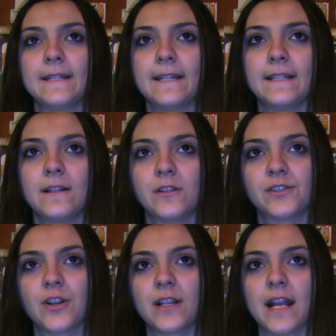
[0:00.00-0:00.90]
And it all
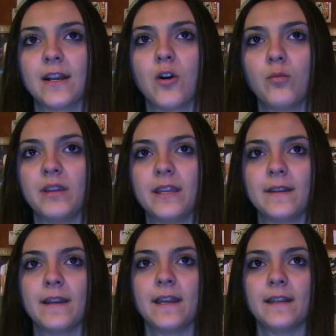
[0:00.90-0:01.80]
started at Kobe,
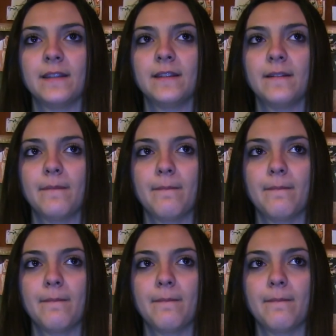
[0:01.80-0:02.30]
and